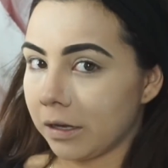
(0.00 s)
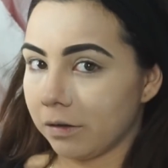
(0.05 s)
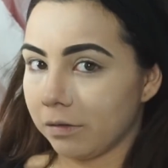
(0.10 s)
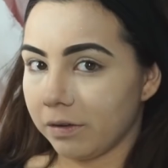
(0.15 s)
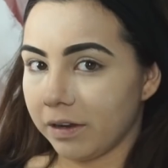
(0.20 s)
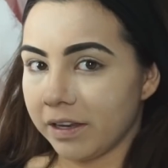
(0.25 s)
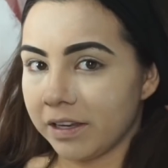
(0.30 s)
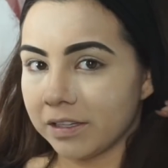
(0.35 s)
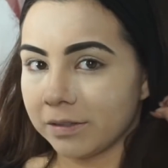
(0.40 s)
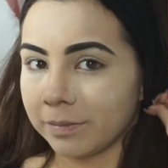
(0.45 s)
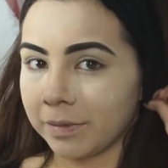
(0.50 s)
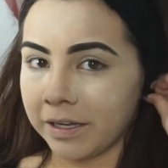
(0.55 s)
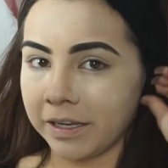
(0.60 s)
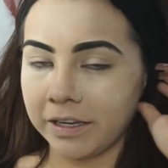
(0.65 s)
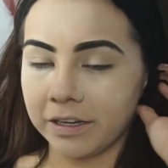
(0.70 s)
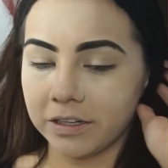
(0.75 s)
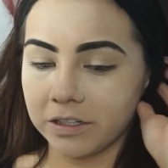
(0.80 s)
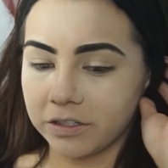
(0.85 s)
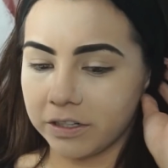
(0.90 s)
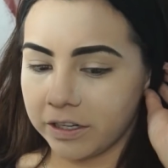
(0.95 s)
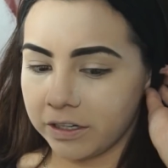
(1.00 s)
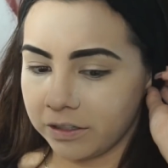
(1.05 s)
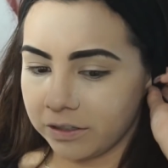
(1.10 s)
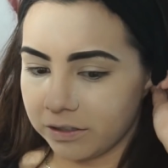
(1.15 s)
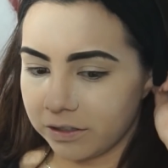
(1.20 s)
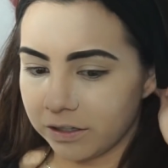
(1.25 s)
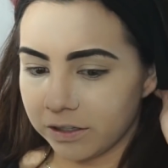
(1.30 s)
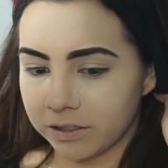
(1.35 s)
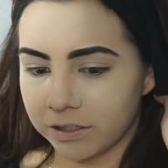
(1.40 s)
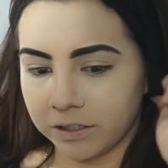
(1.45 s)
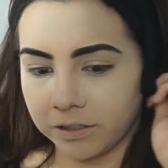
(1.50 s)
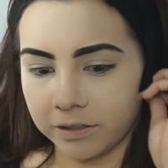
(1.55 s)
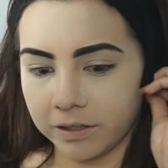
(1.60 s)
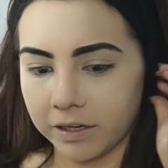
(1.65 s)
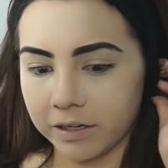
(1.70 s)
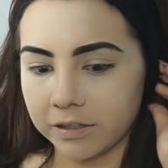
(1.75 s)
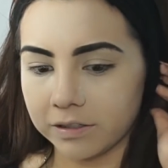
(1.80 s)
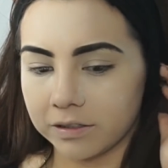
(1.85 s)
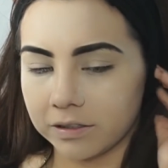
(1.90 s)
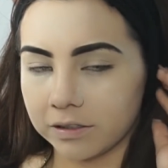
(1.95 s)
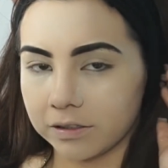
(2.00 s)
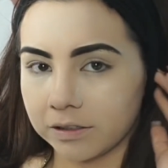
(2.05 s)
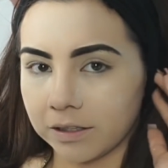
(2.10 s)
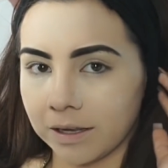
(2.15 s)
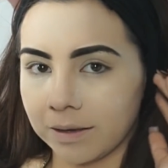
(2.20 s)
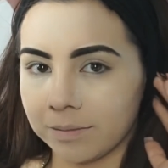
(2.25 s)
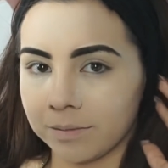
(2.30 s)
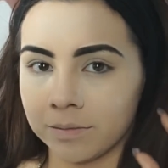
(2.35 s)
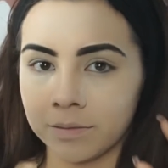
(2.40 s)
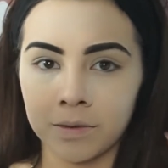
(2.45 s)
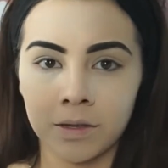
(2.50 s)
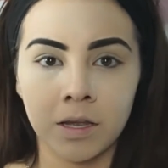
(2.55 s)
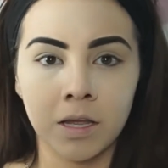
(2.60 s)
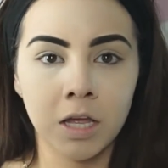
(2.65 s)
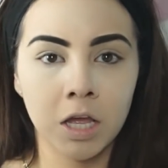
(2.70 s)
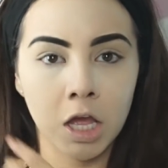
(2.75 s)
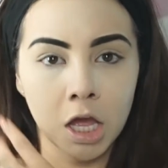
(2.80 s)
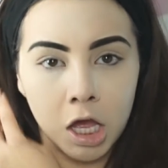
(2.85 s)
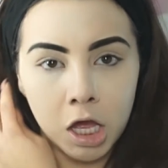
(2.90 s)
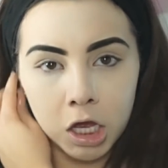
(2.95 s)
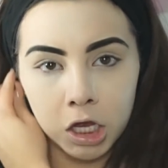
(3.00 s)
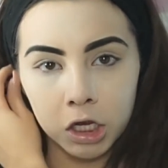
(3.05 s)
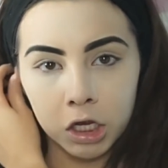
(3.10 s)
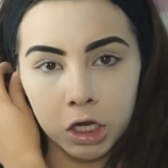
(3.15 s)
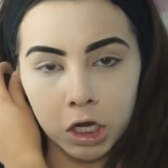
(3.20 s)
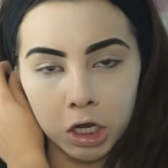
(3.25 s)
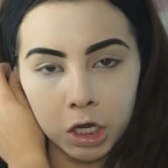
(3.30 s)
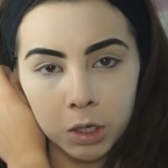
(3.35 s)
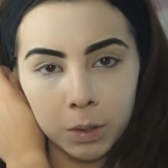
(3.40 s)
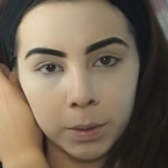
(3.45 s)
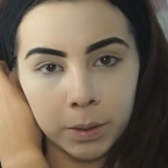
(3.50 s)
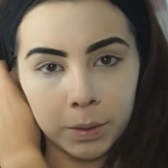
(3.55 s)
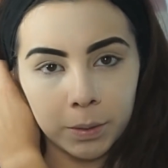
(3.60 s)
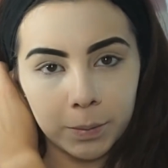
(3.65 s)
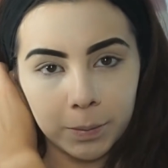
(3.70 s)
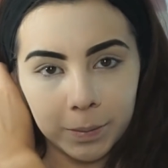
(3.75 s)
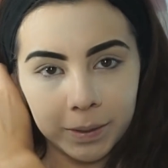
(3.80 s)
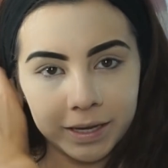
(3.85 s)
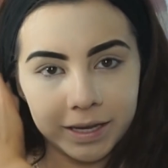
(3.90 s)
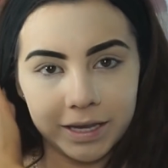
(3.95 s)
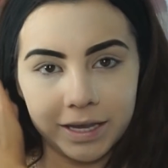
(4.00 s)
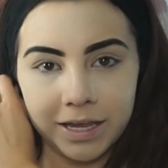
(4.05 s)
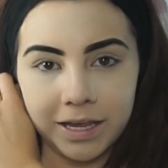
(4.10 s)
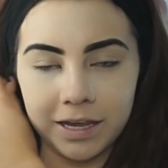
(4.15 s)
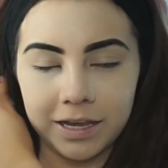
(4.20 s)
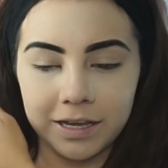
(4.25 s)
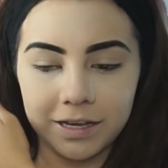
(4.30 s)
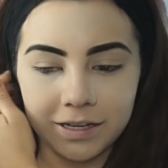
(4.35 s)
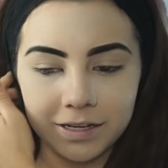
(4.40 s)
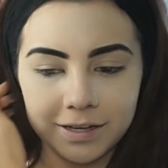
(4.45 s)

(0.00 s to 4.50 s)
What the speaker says: why is my ear trying to talk to you guys? Stop. Go away.